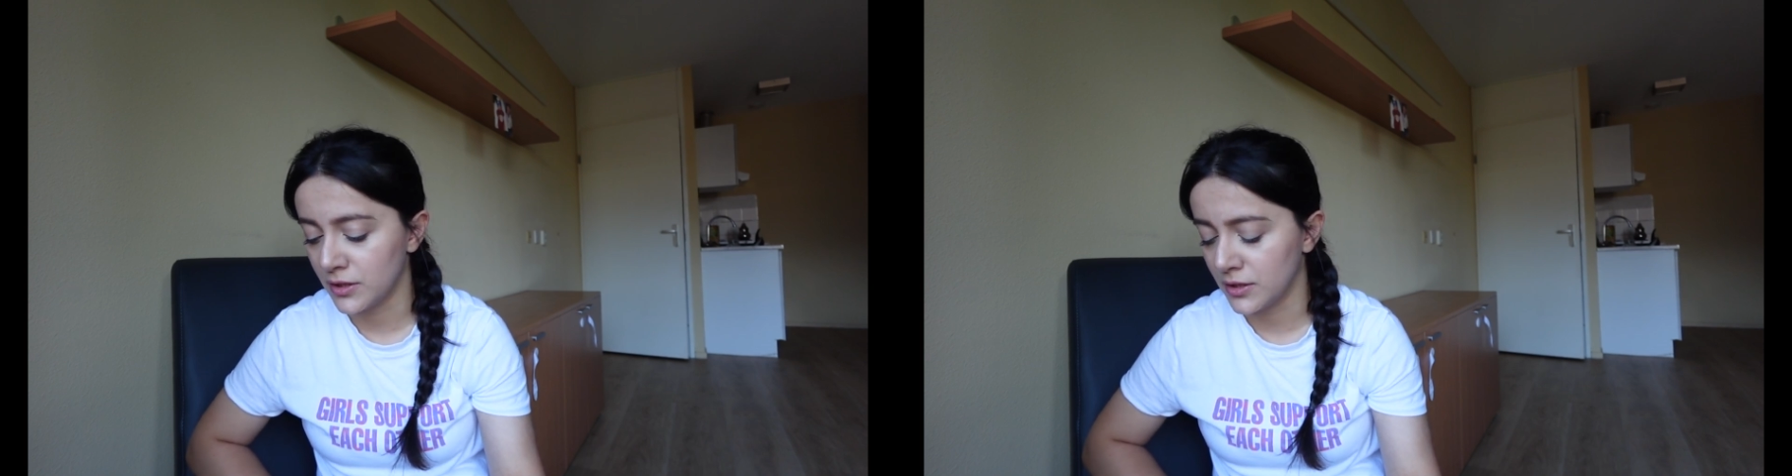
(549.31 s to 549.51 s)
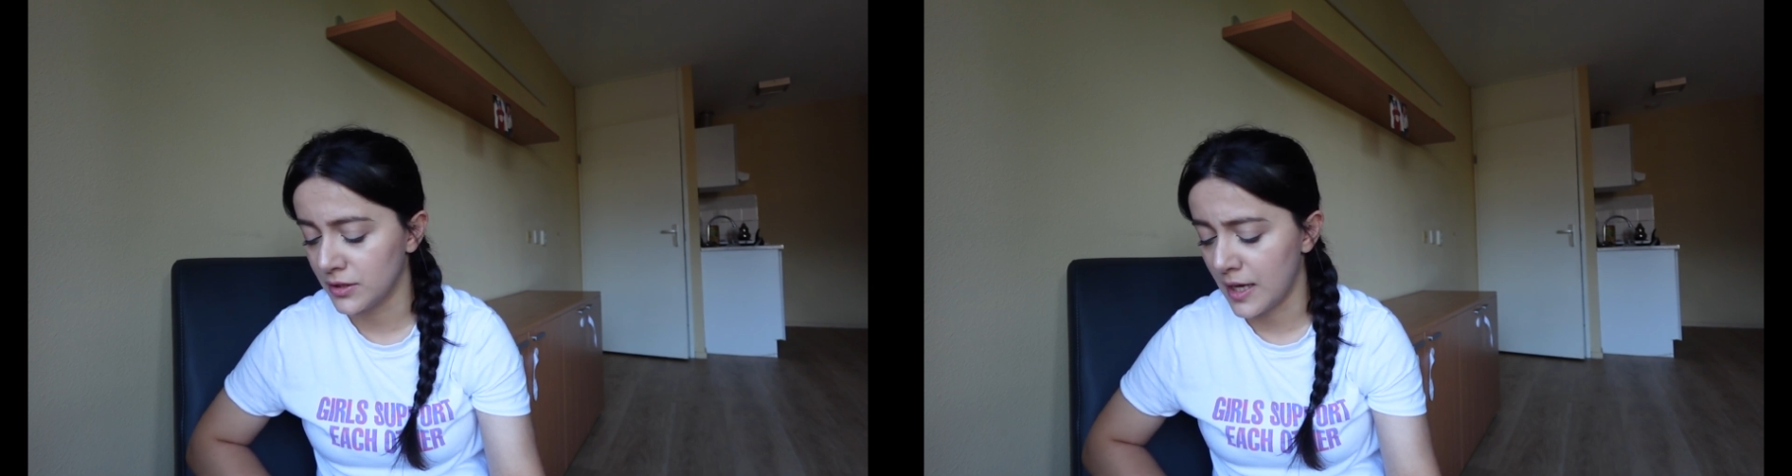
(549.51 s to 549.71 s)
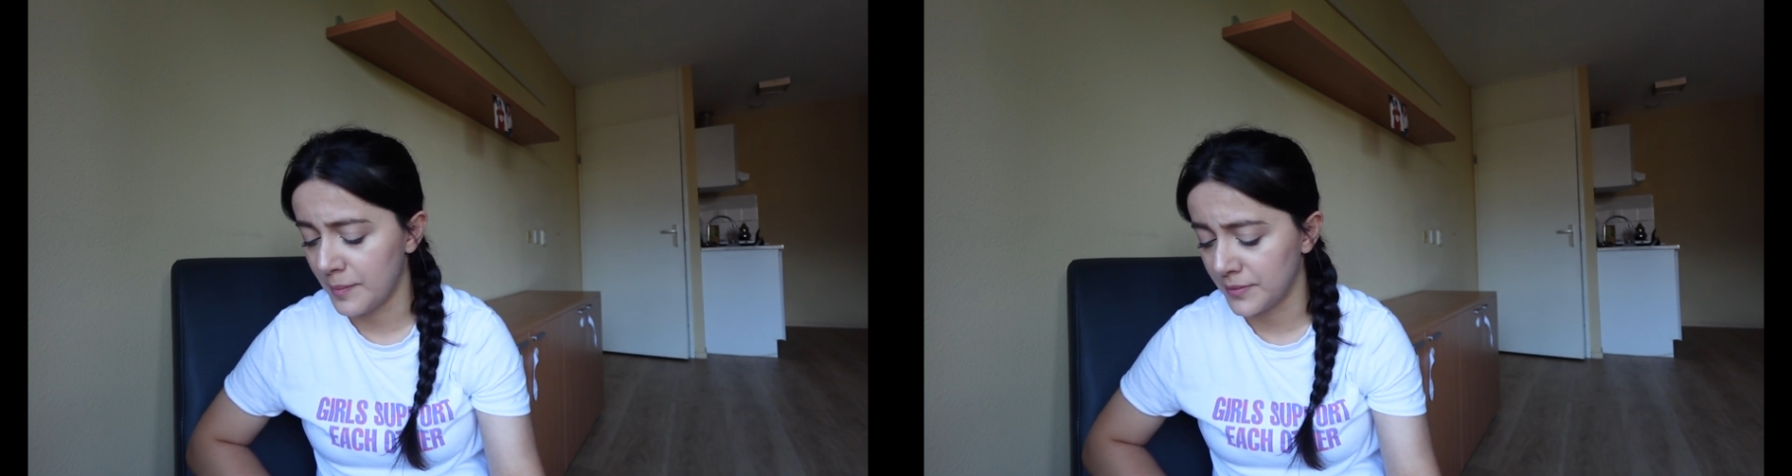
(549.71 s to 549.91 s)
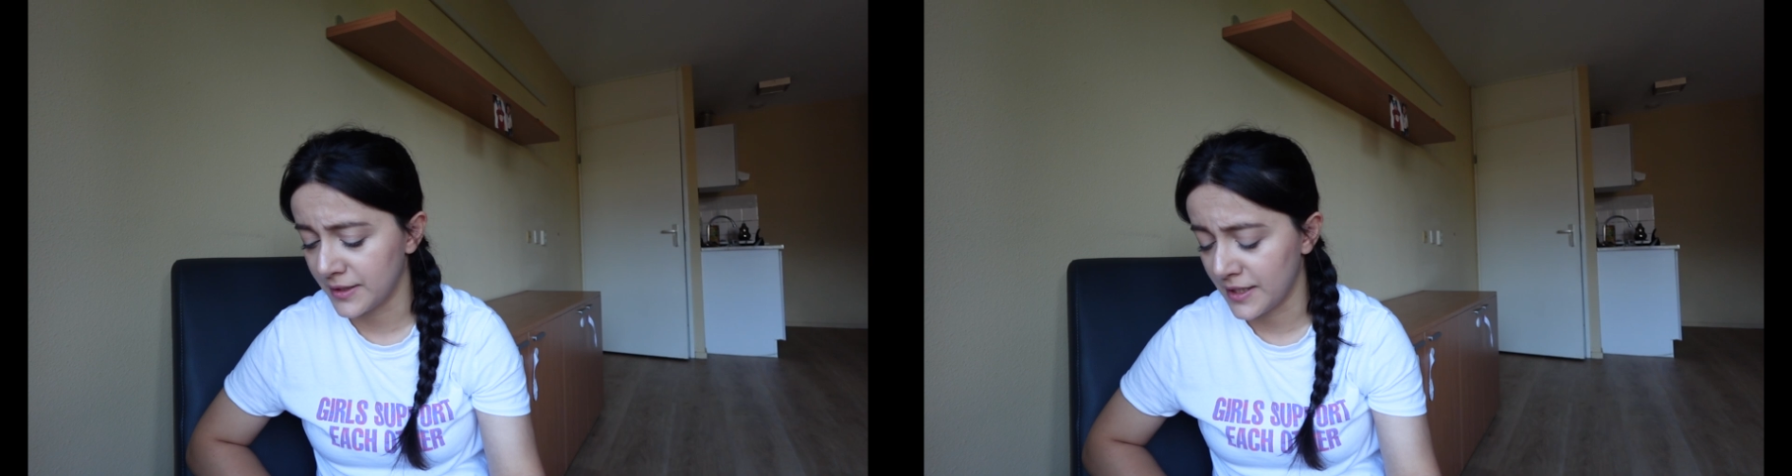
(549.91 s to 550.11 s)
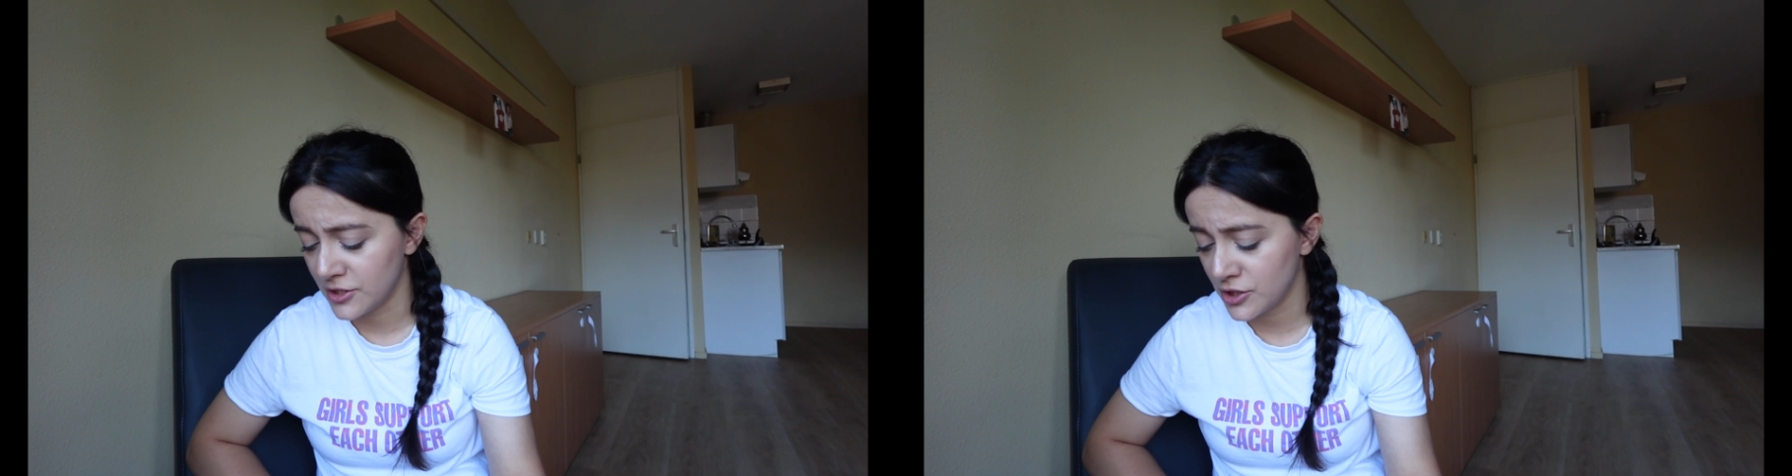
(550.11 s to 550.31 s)
uh,
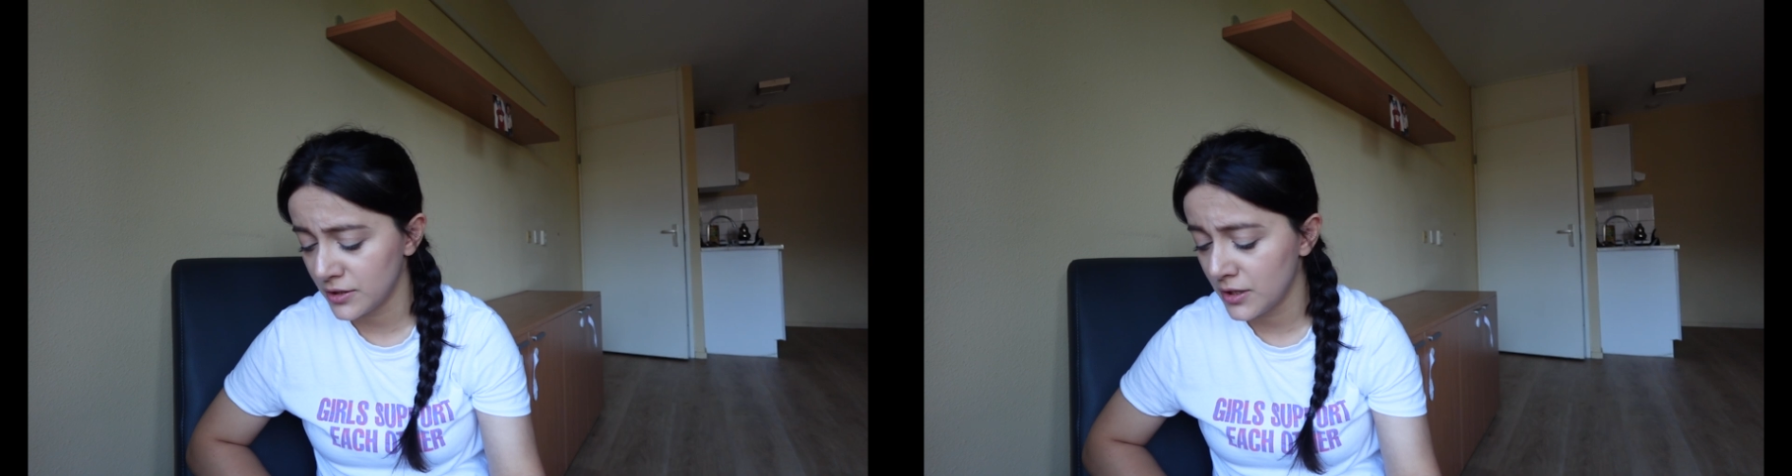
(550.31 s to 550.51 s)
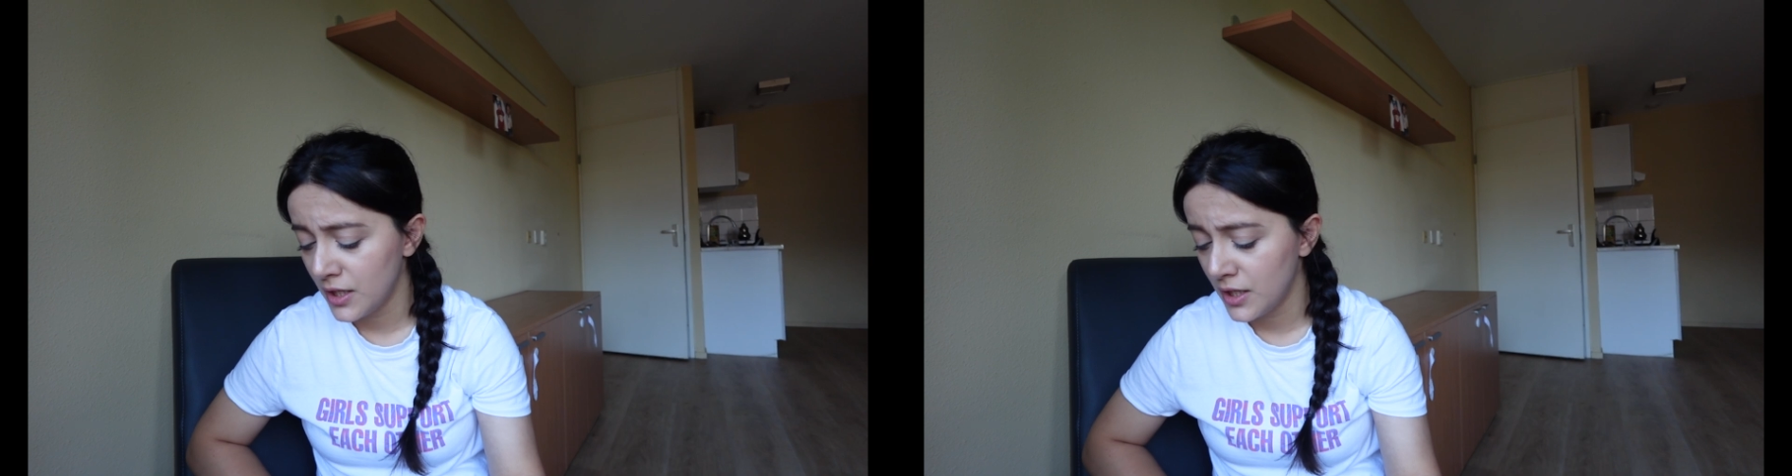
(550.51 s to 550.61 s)
application.